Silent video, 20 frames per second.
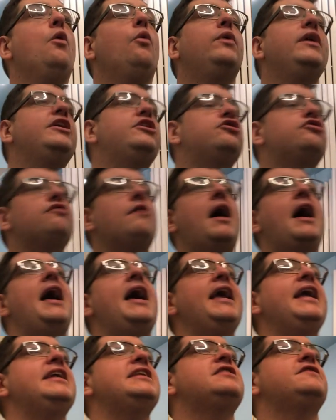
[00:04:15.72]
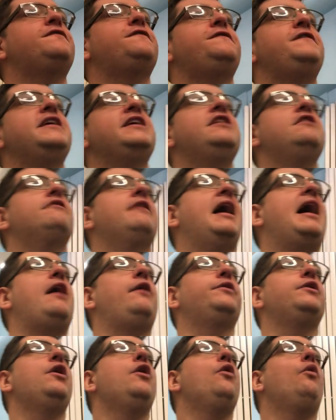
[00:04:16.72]
We try to figure
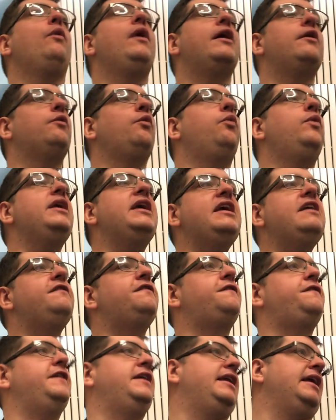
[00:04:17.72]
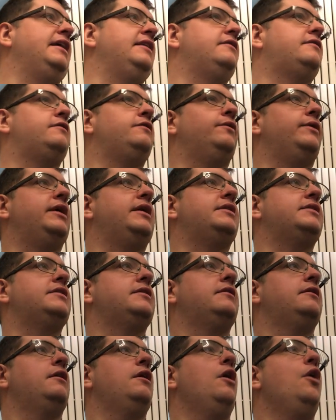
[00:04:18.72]
out where we fit into
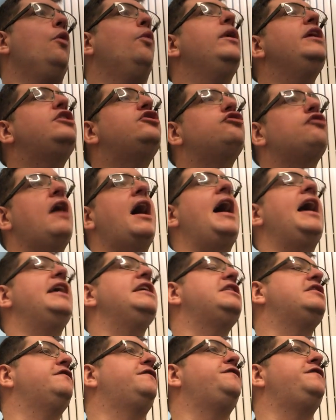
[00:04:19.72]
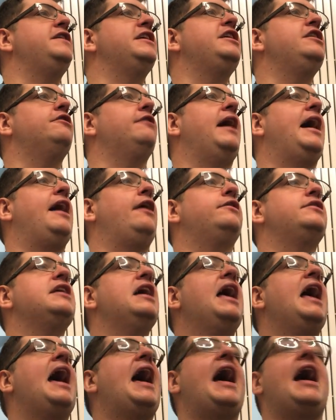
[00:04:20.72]
it. We try to figure
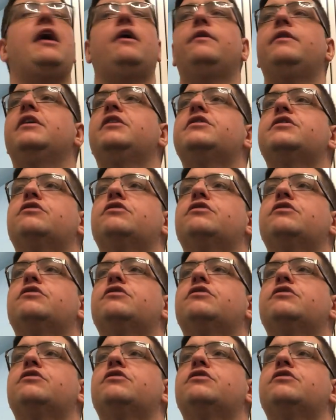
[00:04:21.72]
out how the